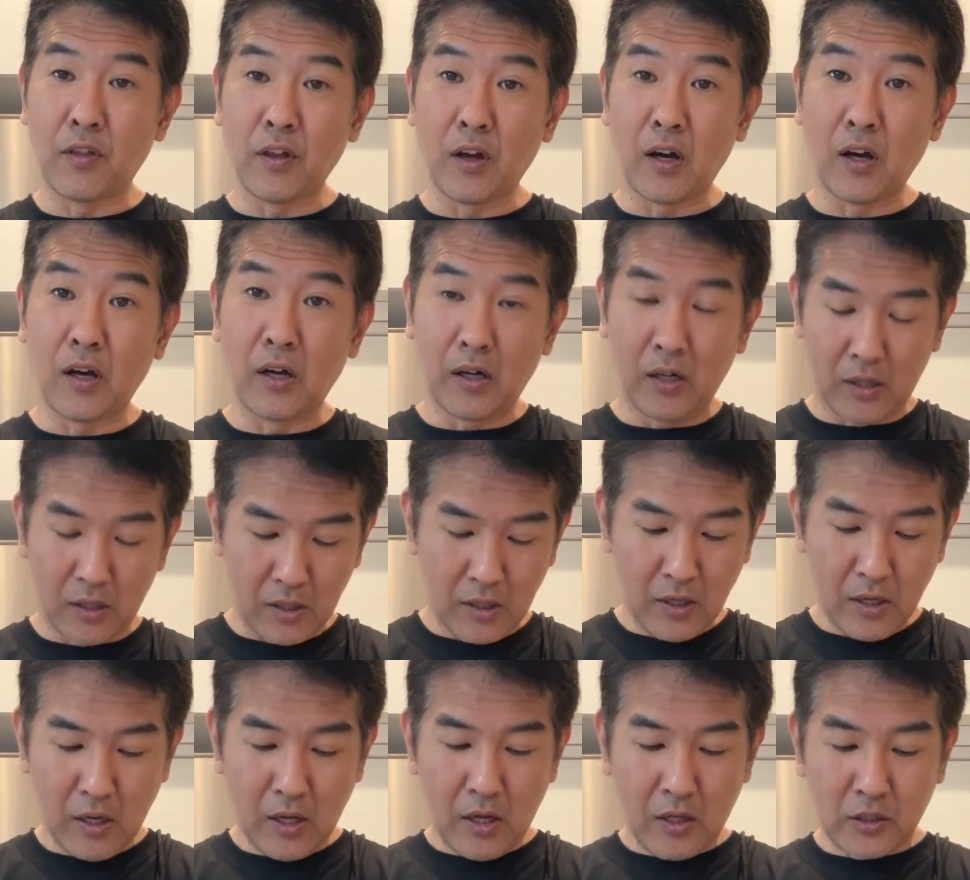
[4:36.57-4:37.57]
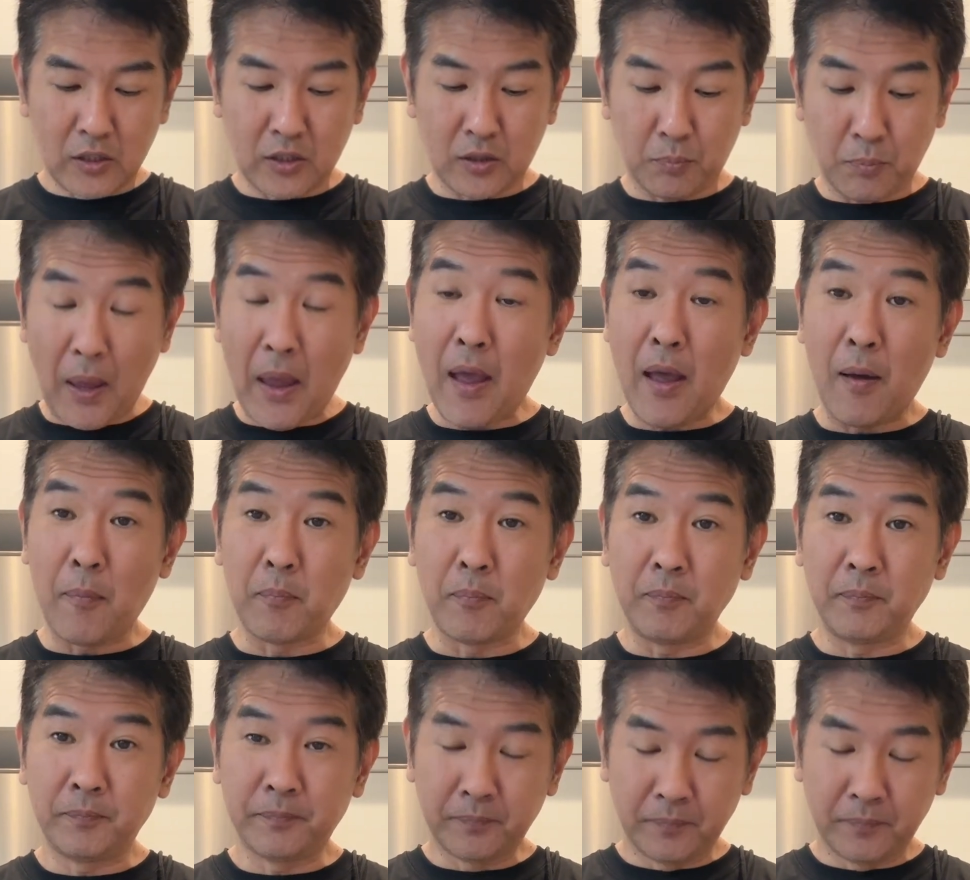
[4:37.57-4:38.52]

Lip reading: the spam,